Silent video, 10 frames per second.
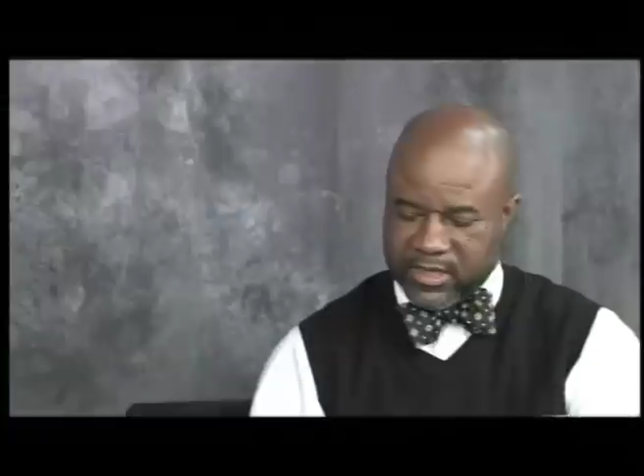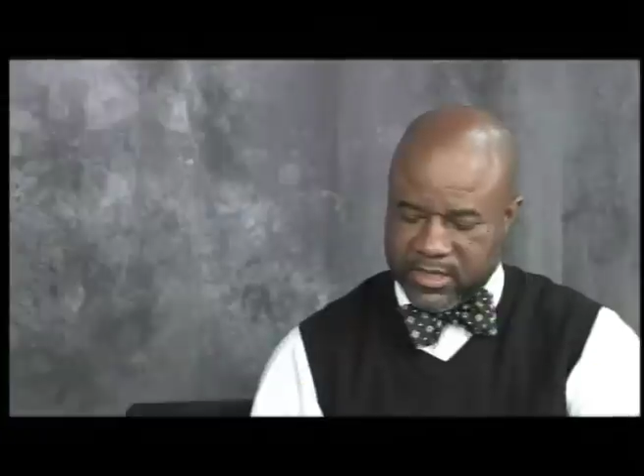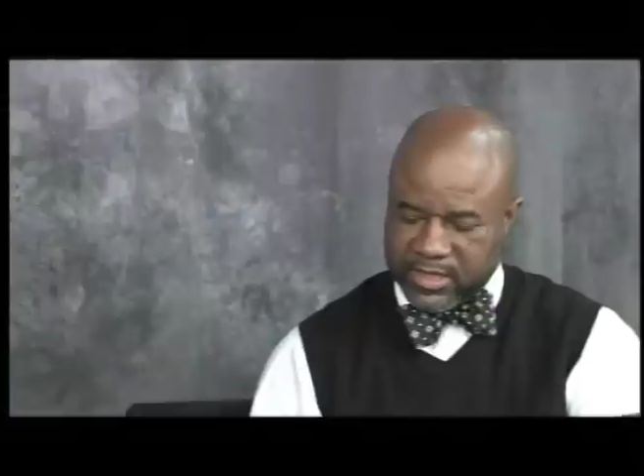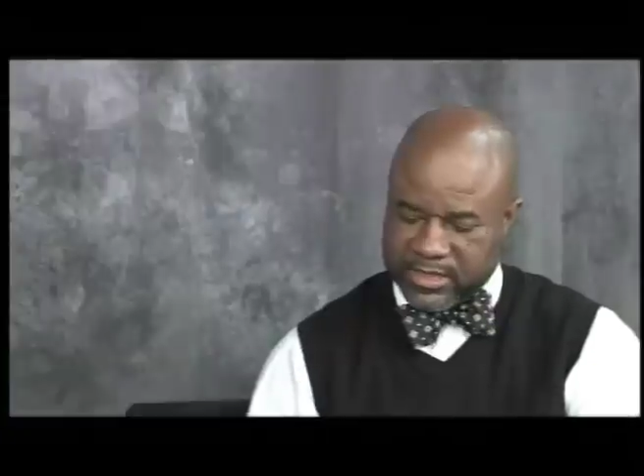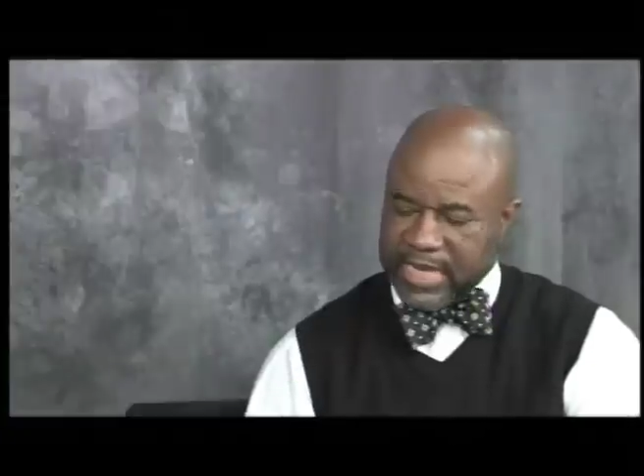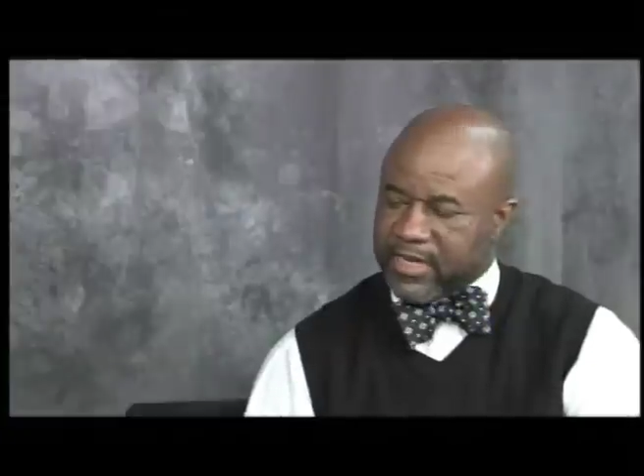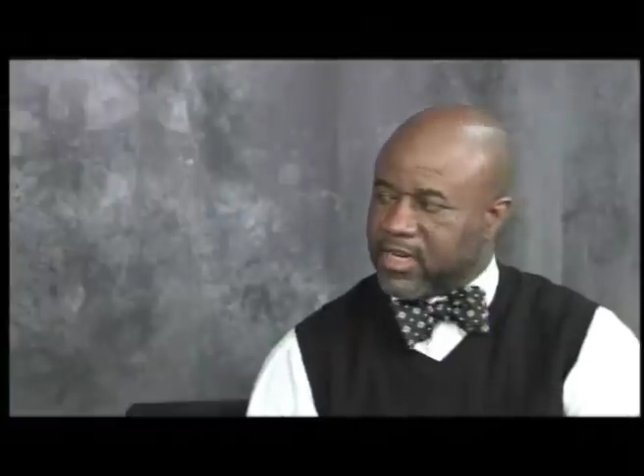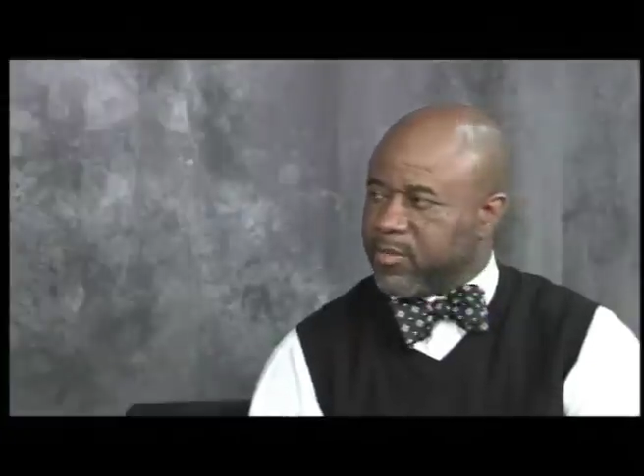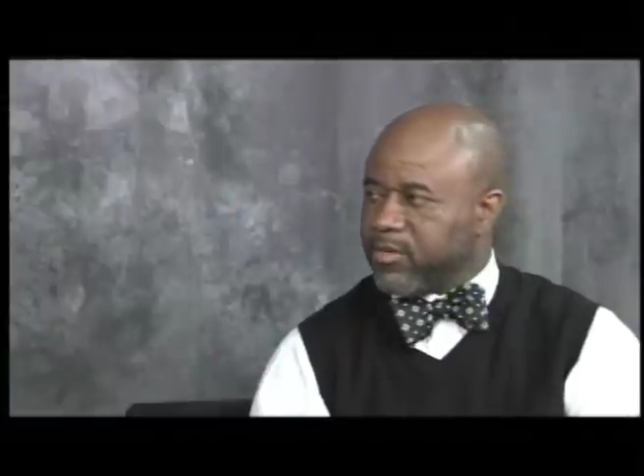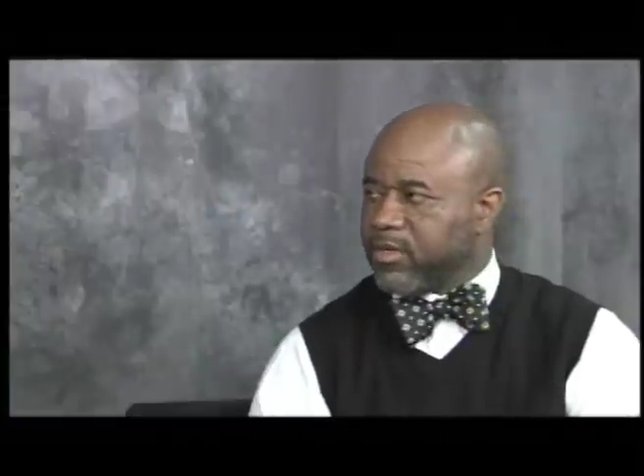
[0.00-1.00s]
you the exact
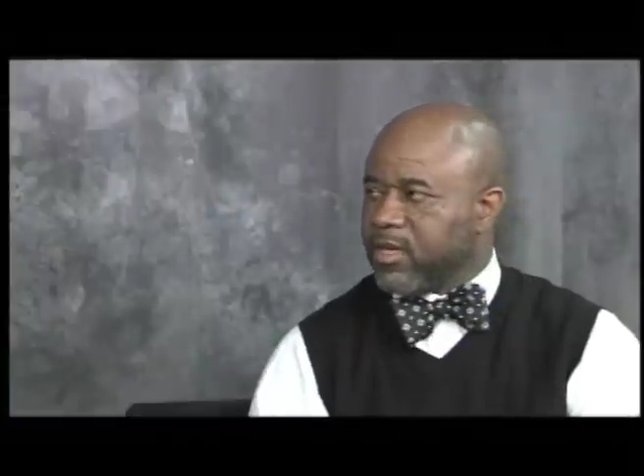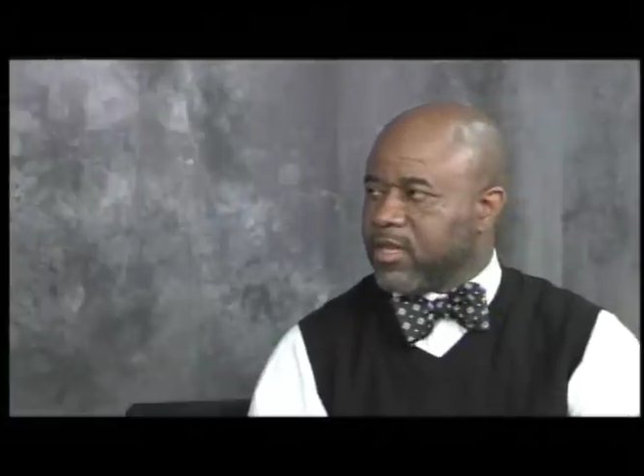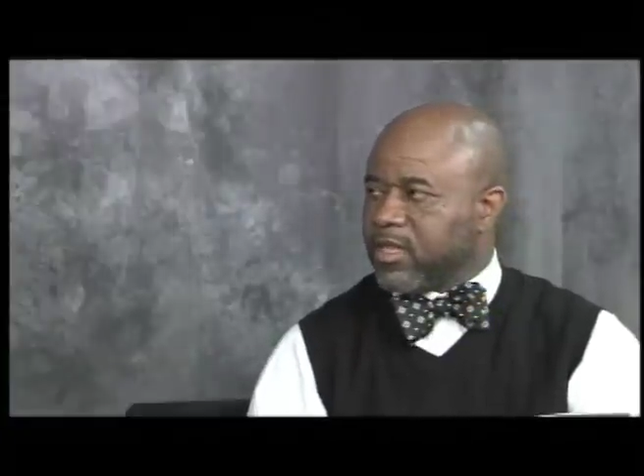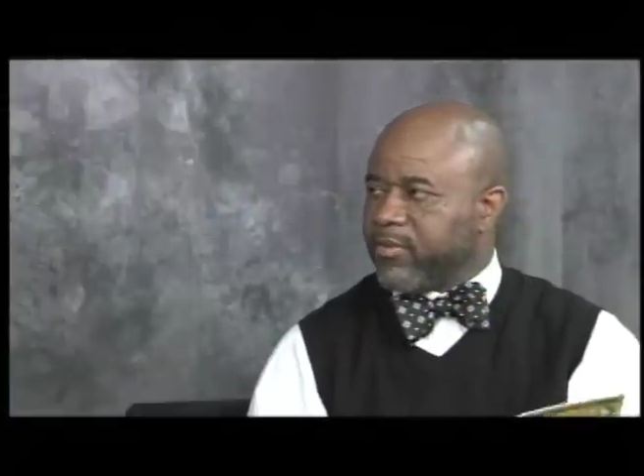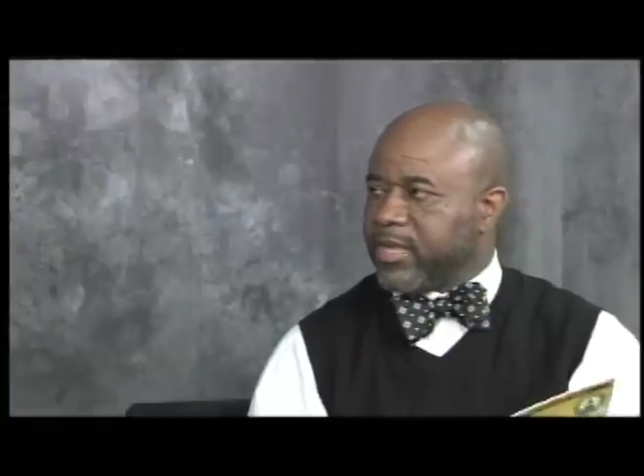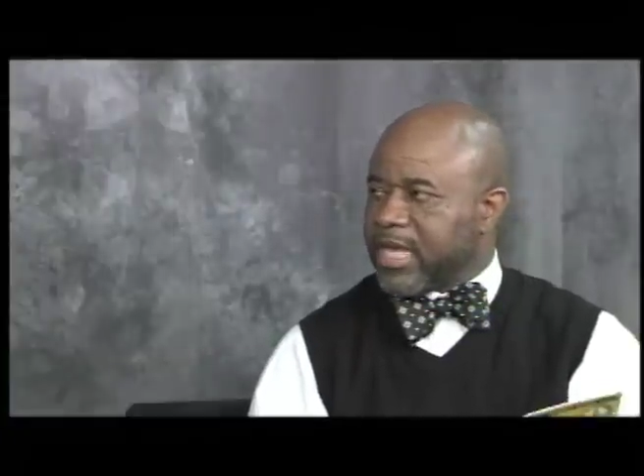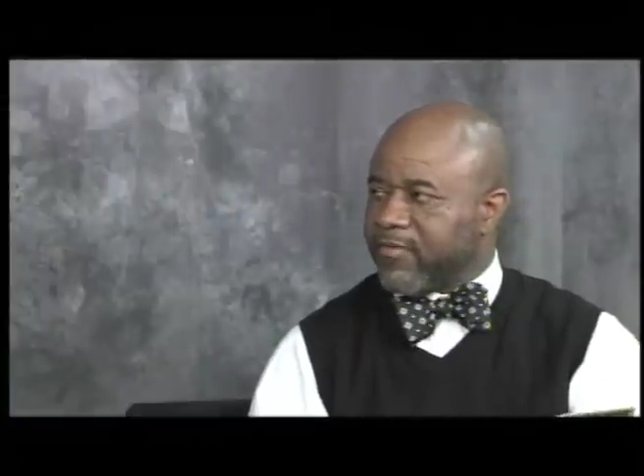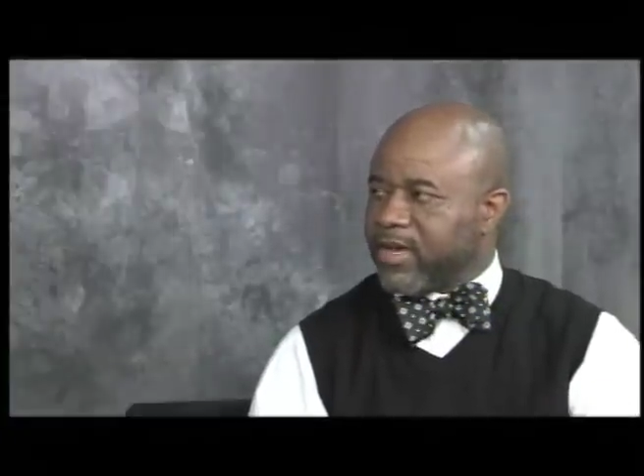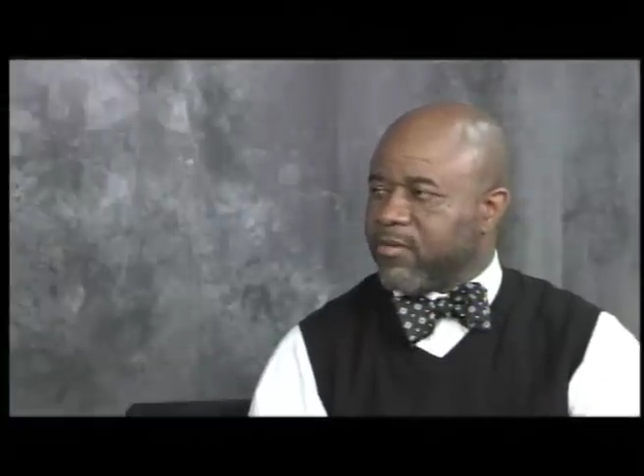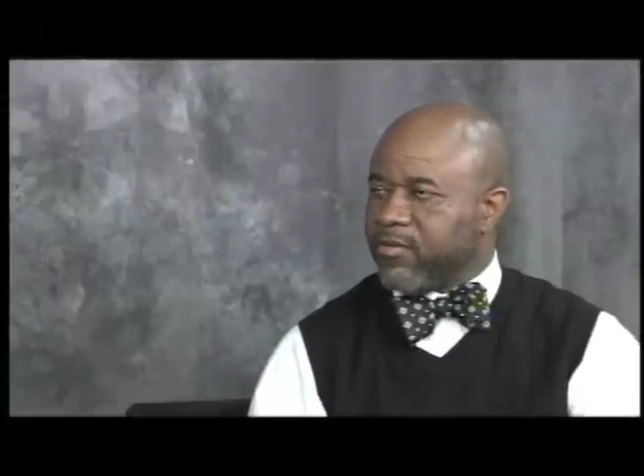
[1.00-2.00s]
number that we have out.